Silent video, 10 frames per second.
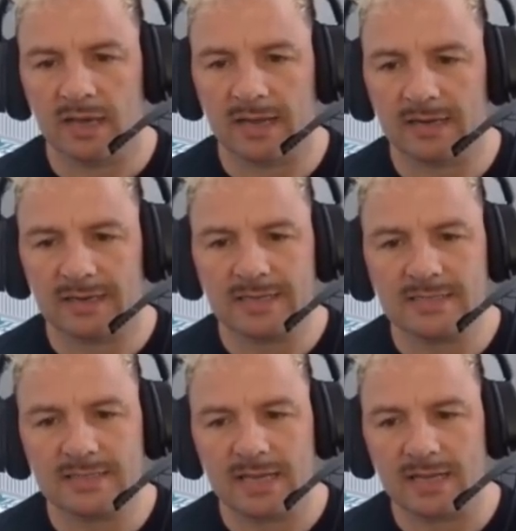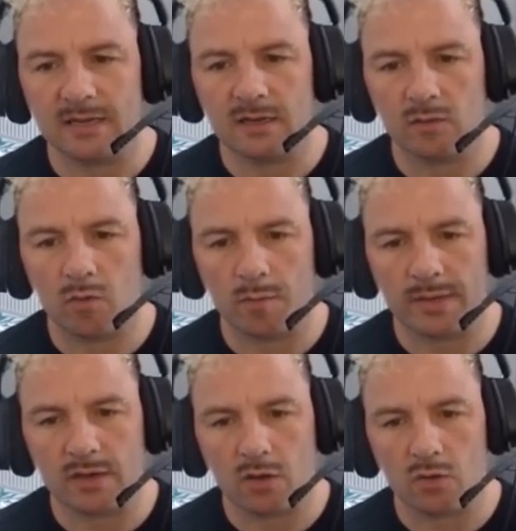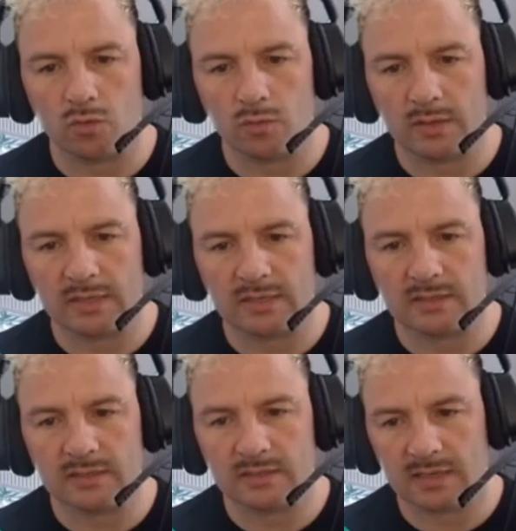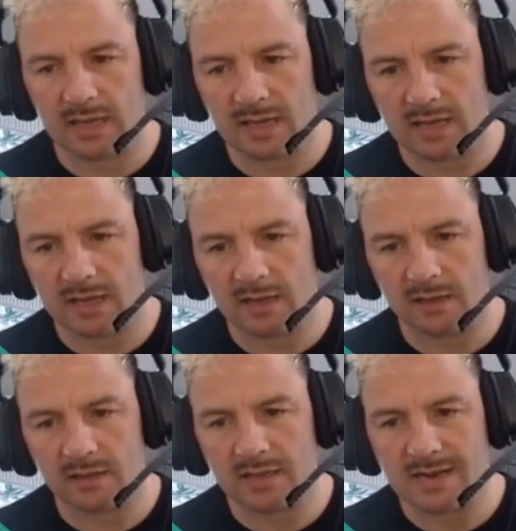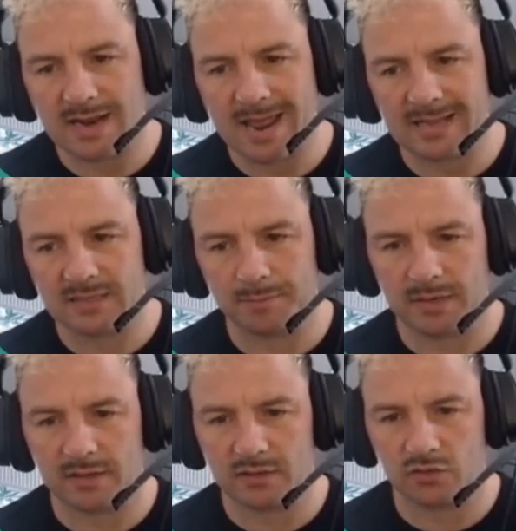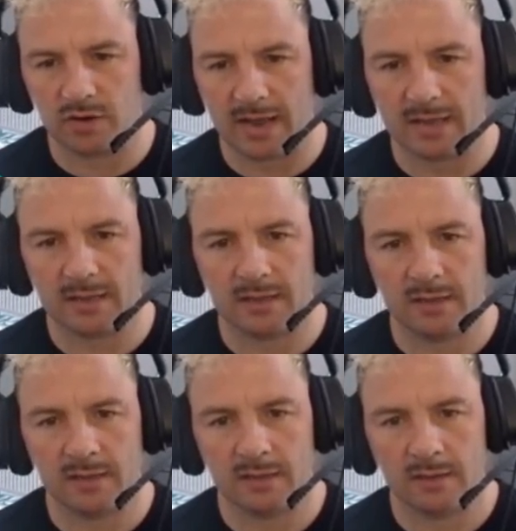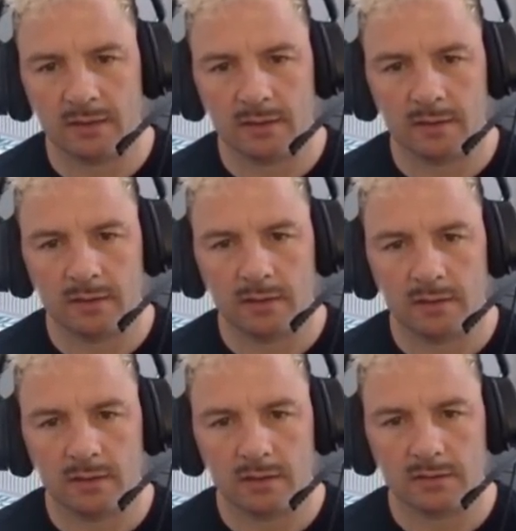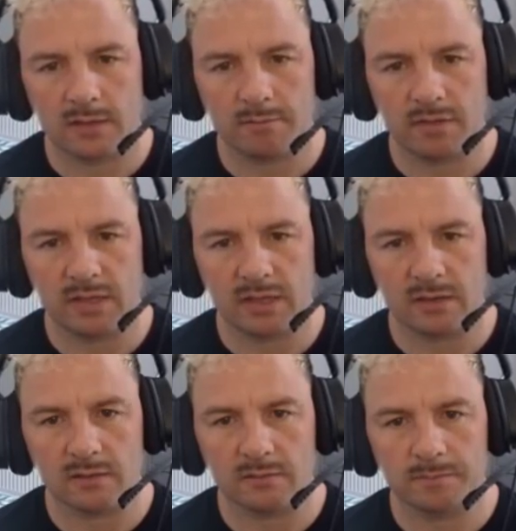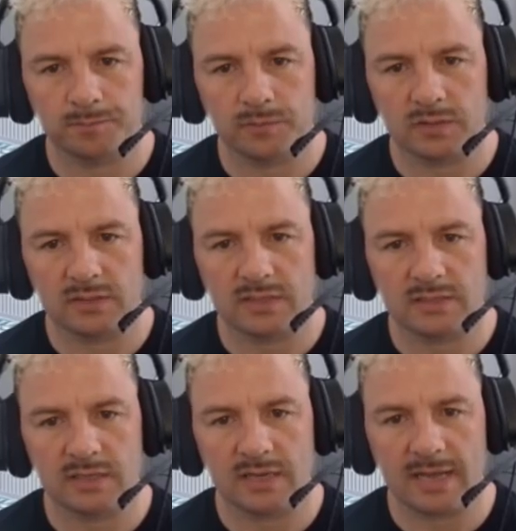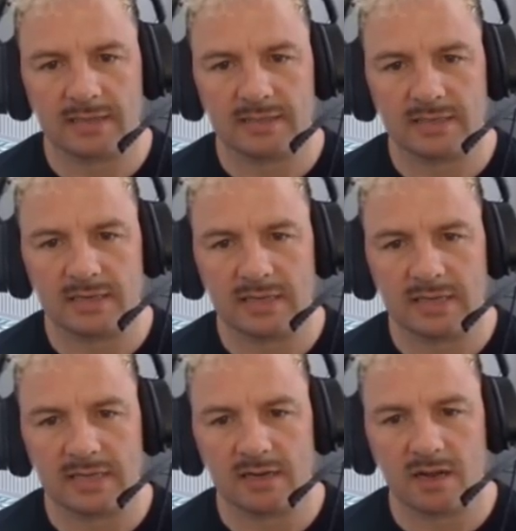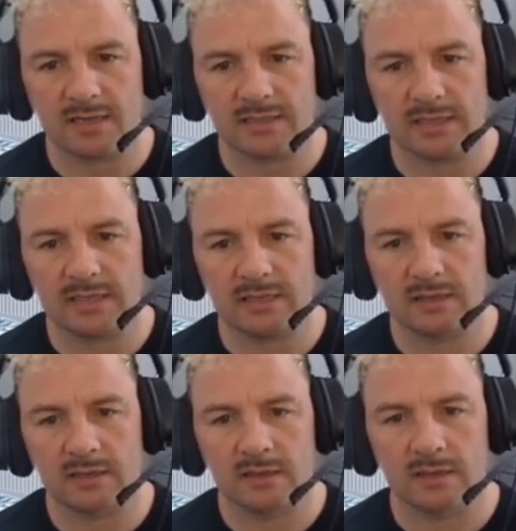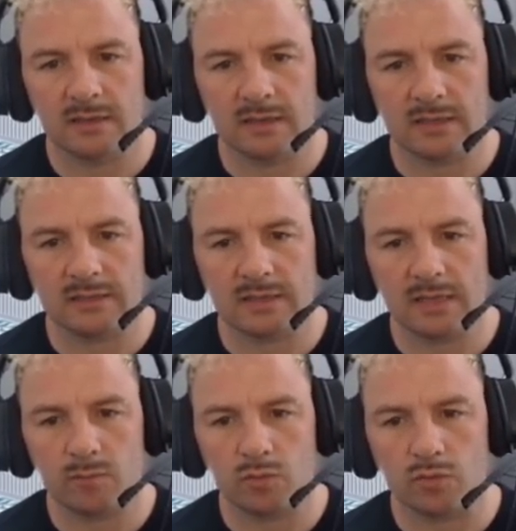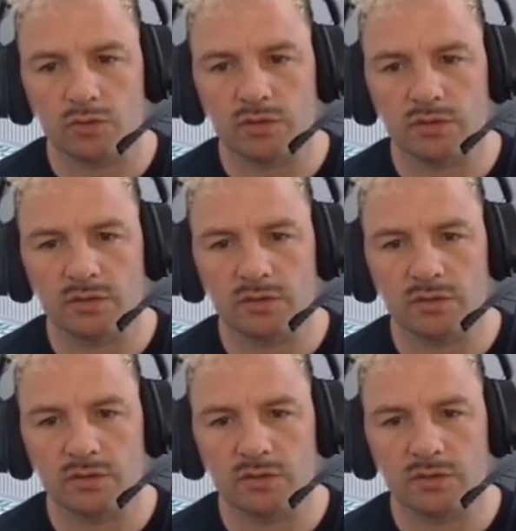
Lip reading: And at least then what we know is the next bit of the track, because I'm thinking does this connect in here nicely? It would.